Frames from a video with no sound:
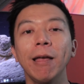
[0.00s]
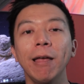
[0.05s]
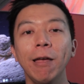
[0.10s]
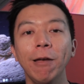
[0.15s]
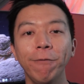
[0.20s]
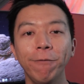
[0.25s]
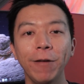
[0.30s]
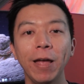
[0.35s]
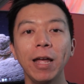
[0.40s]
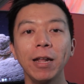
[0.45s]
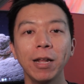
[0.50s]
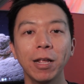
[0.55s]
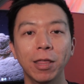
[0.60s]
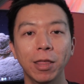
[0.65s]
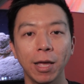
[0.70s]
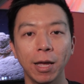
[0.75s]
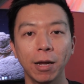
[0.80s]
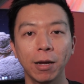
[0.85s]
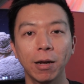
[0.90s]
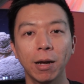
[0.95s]
If
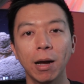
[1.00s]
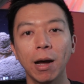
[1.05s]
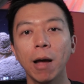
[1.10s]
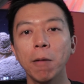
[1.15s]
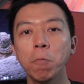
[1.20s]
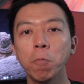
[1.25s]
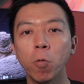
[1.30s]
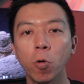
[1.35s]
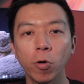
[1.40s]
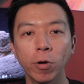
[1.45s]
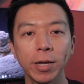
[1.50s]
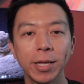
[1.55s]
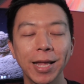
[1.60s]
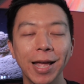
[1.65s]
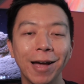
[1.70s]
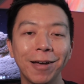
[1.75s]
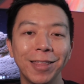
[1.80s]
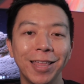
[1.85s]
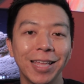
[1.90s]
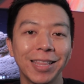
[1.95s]
anything, I'm worried
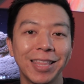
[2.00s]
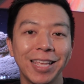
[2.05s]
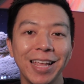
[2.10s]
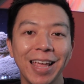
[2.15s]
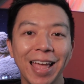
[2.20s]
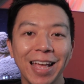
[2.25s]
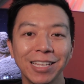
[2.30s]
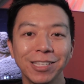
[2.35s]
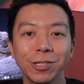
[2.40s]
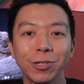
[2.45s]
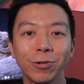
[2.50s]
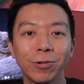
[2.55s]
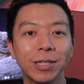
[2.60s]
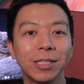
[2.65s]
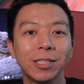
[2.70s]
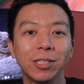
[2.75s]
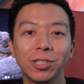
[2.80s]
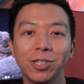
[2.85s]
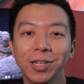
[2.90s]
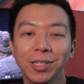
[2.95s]
now that the ENTR
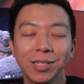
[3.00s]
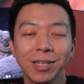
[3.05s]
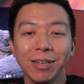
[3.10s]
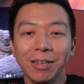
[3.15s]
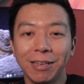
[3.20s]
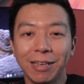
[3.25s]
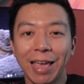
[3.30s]
is just a